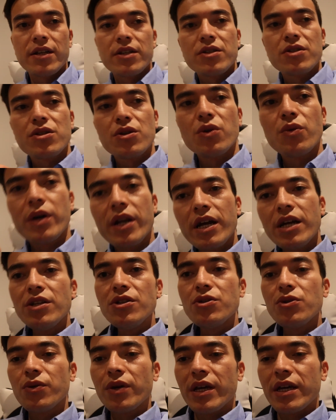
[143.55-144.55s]
So what I
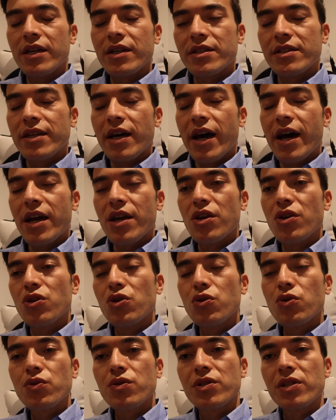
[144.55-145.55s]
do is I
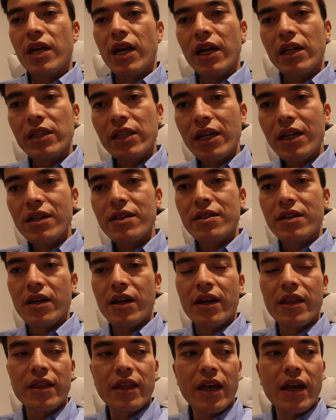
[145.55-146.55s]
use Alexa,
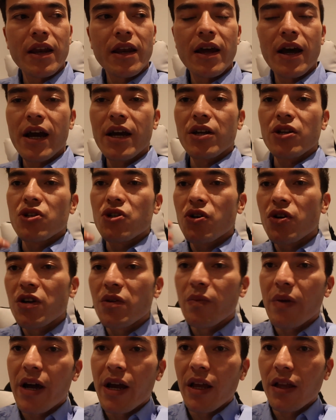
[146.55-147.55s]
and then I
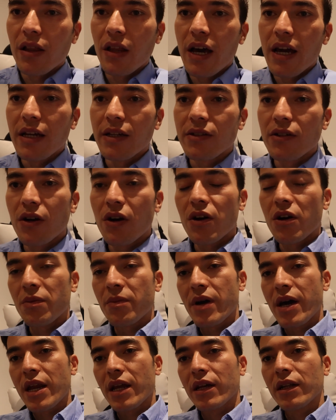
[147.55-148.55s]
turn my light
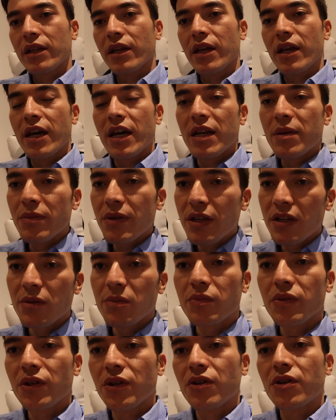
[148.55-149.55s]
automatically and my
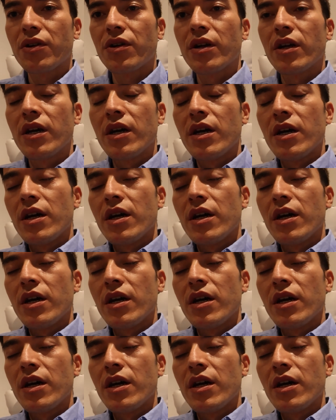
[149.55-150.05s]
computer